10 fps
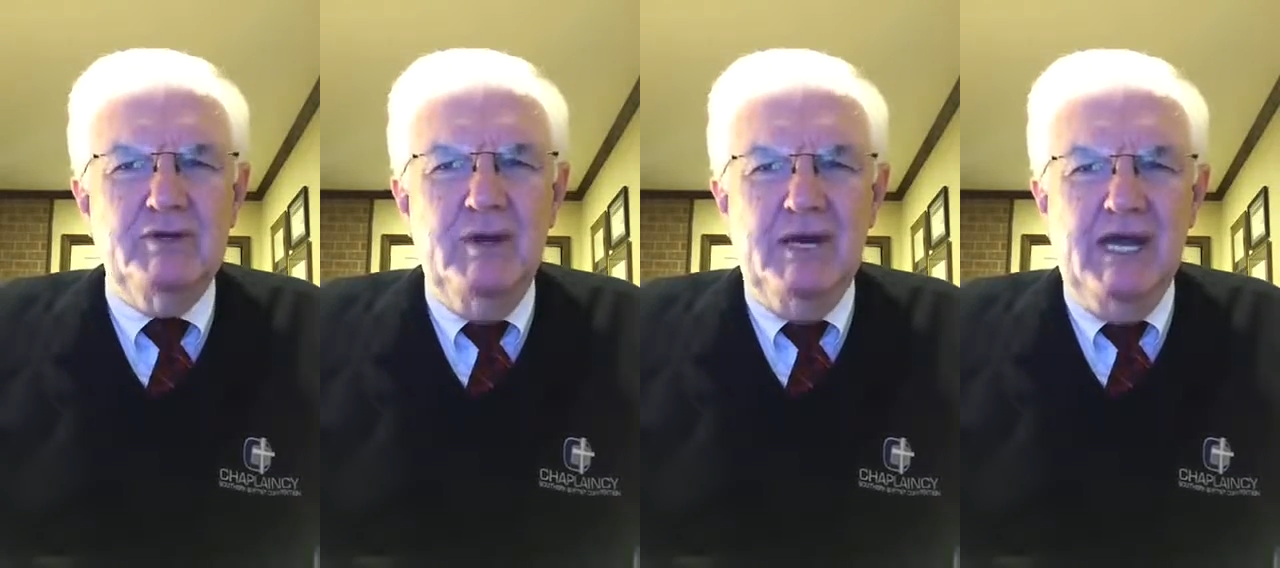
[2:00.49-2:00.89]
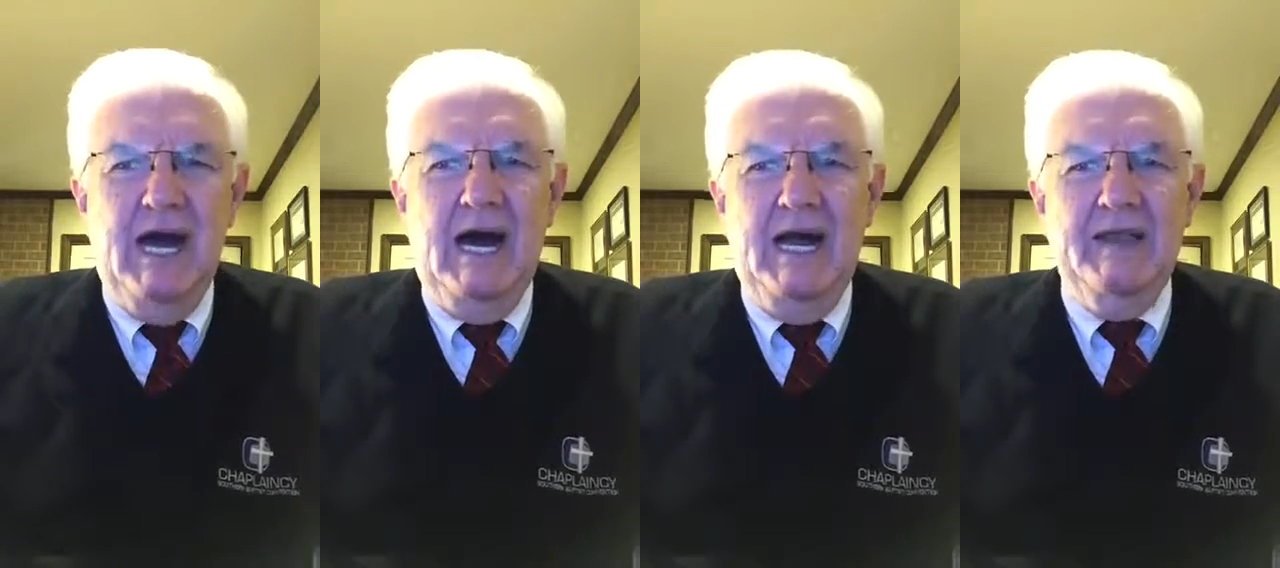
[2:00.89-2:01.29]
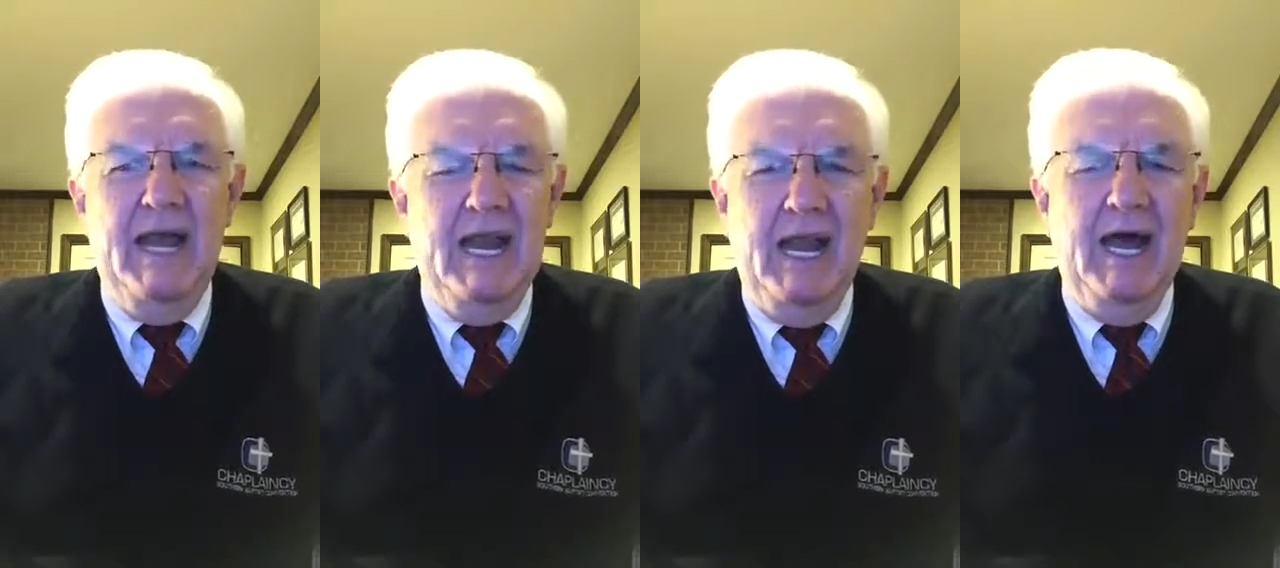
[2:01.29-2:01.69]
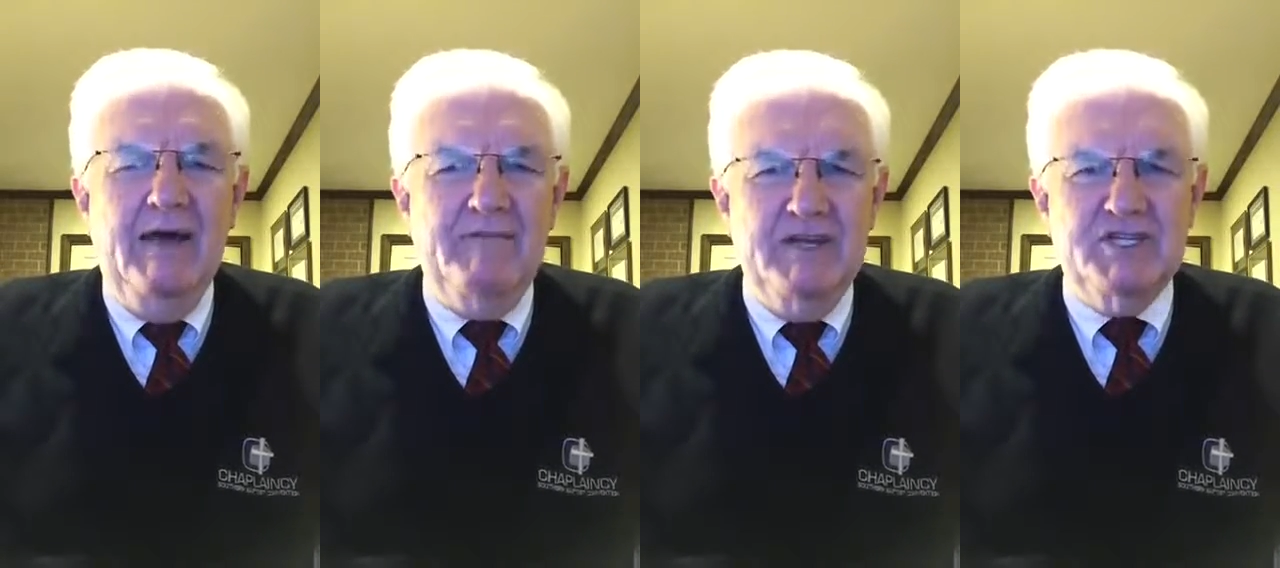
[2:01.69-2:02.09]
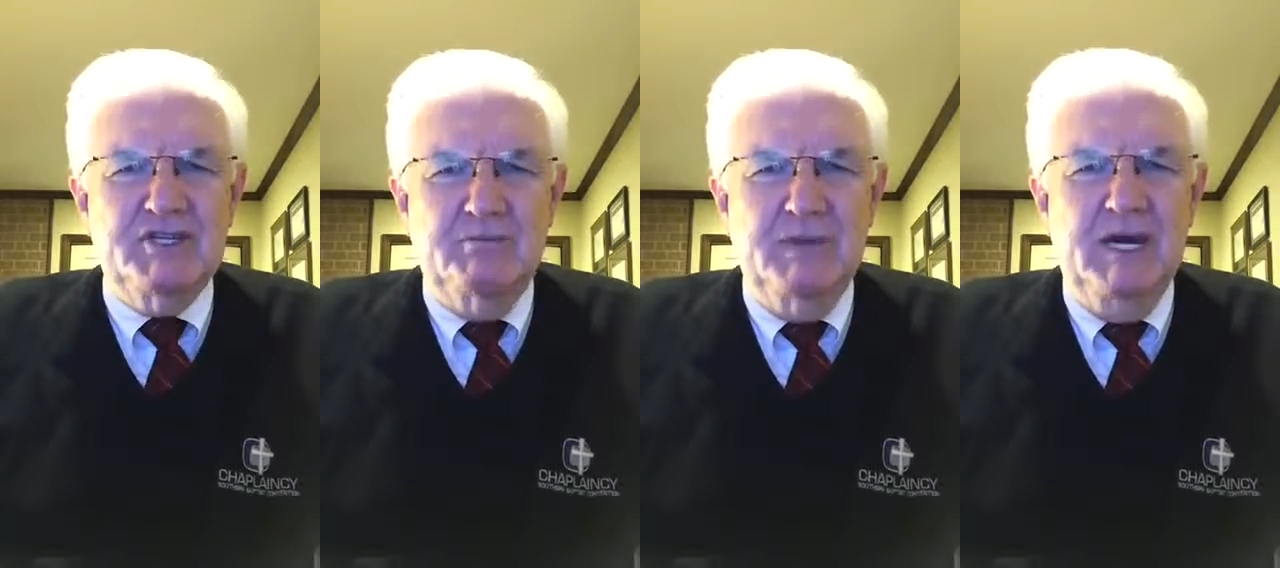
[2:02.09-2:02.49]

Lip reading: to a God that loved us so